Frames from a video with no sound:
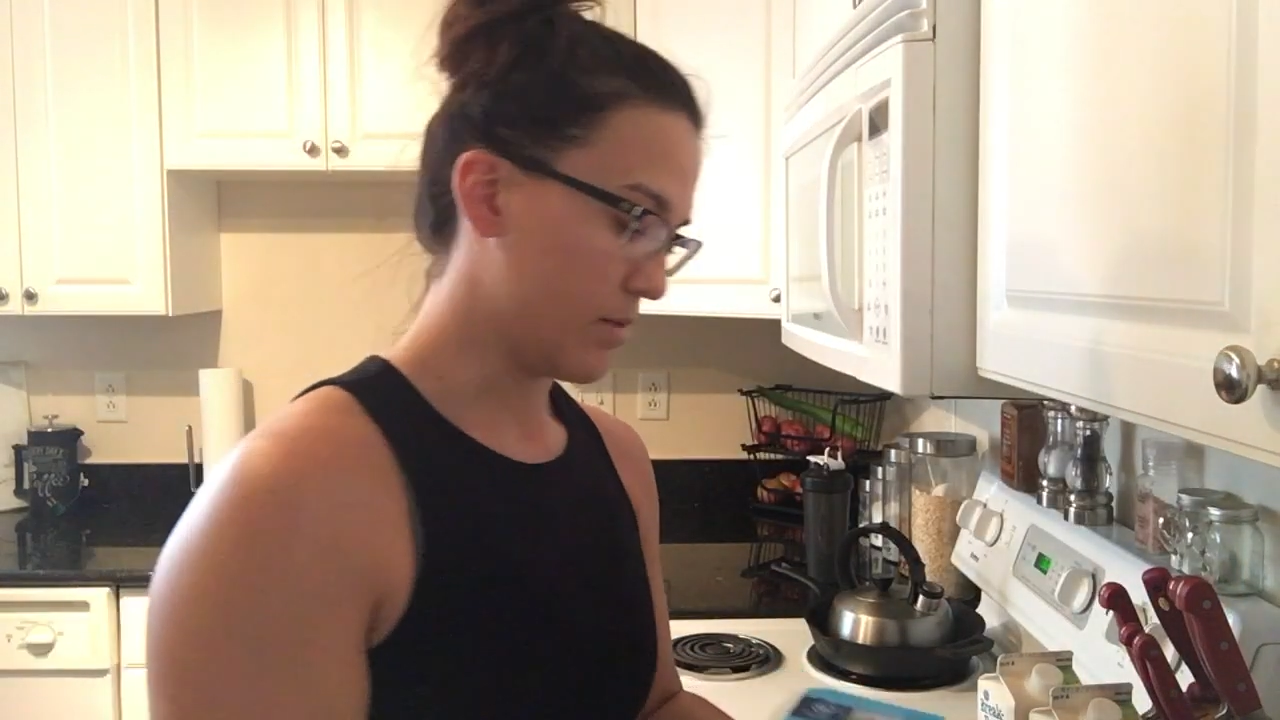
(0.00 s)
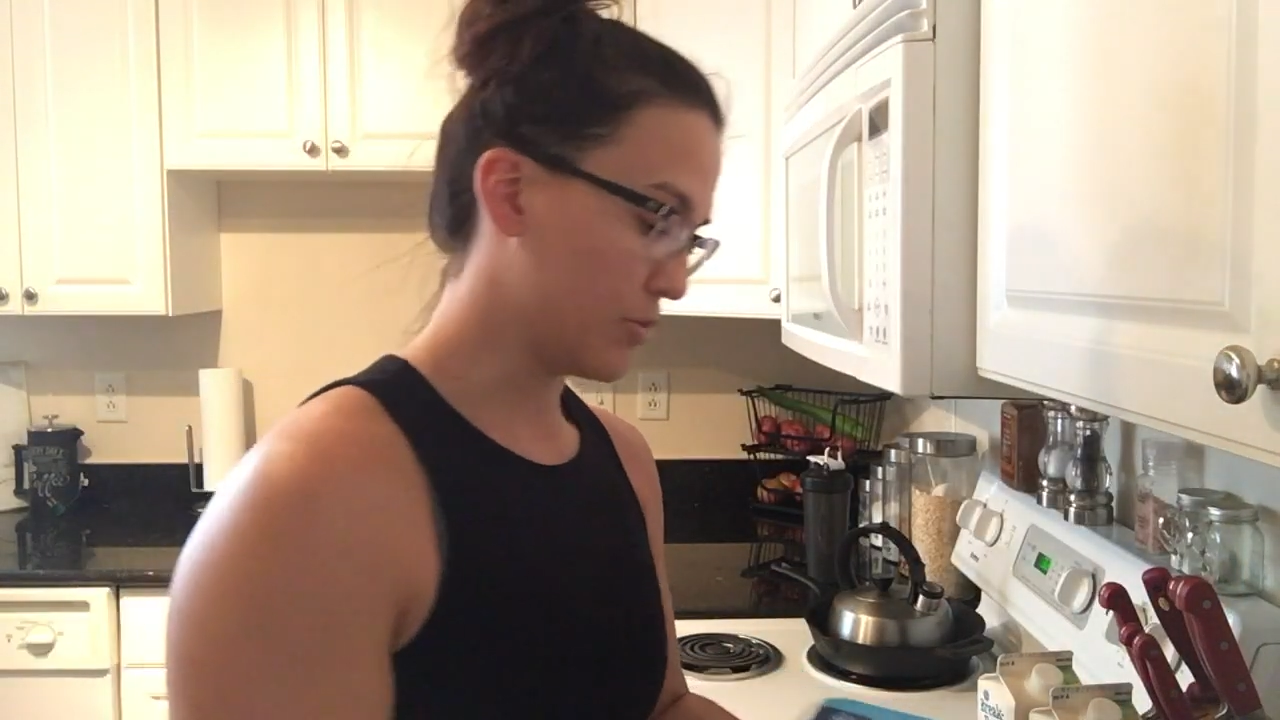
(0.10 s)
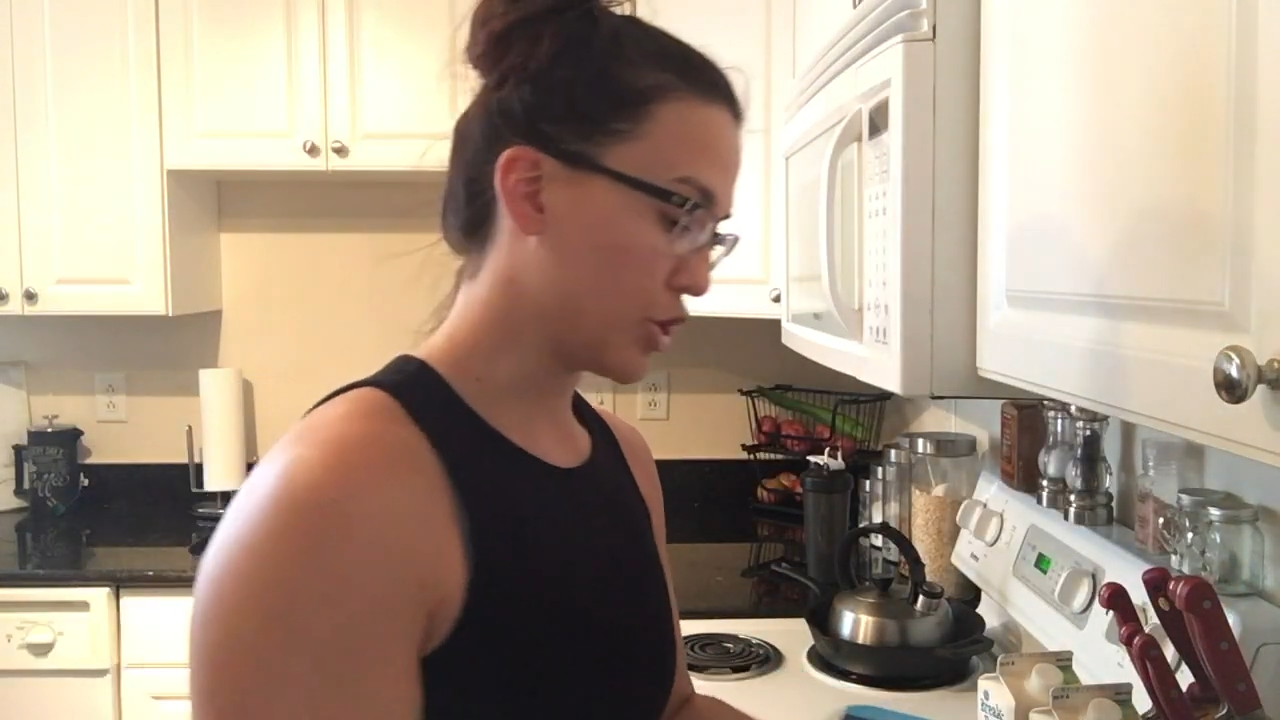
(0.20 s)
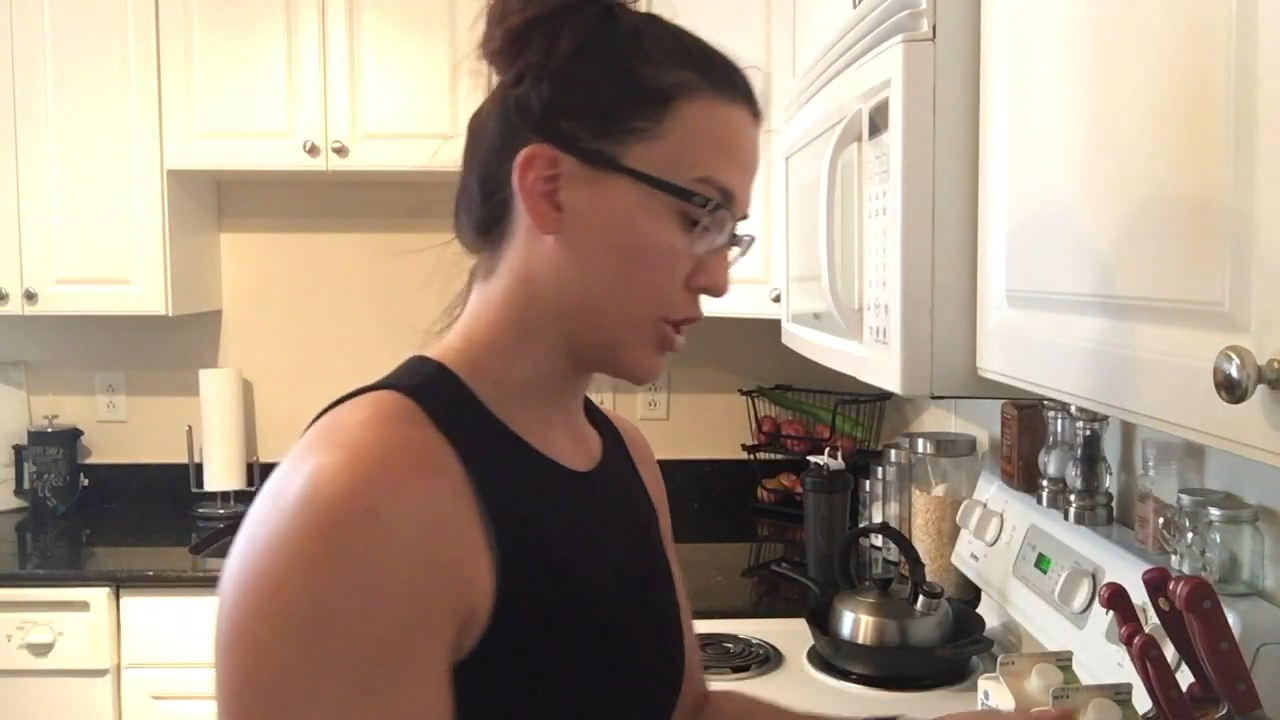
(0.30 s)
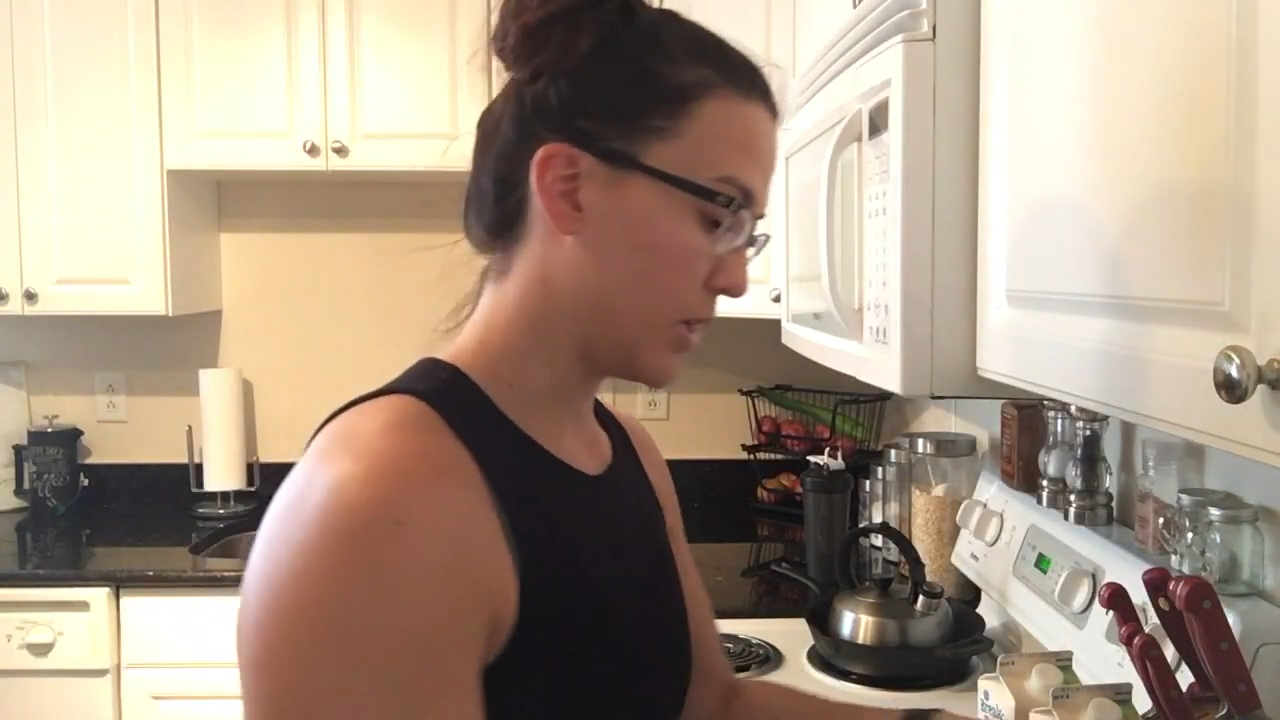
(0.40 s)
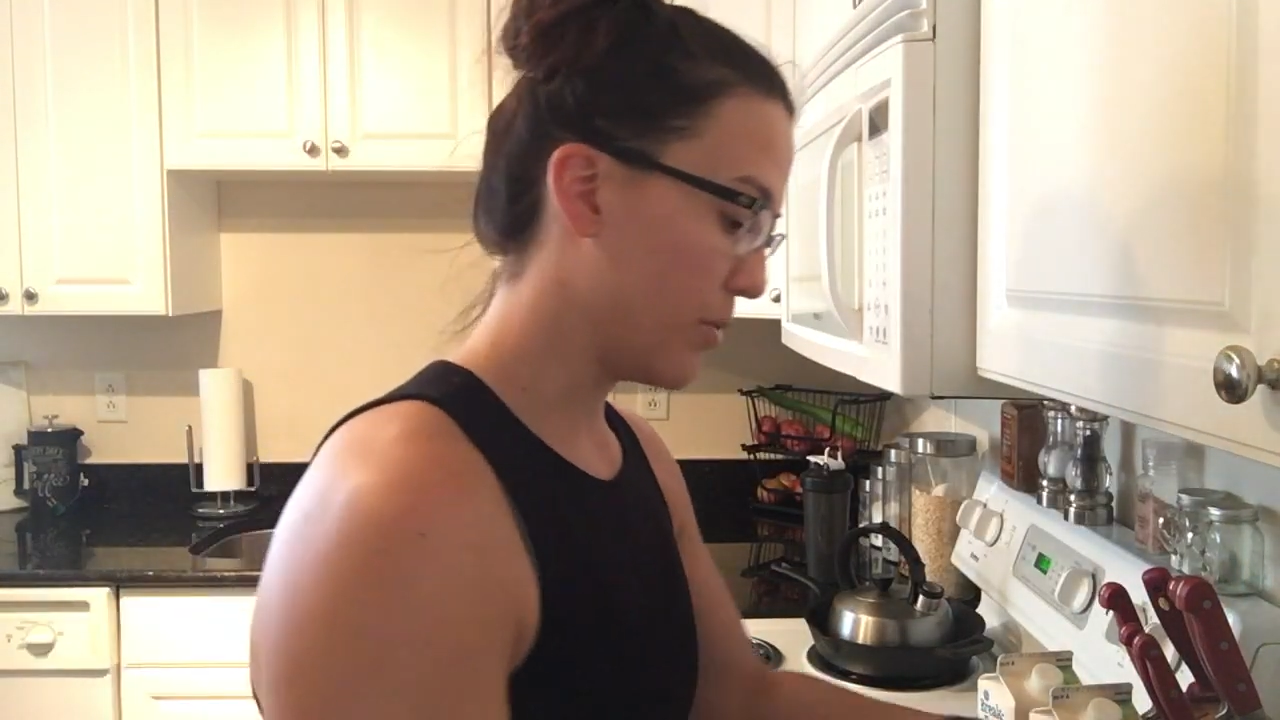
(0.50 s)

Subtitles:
turkey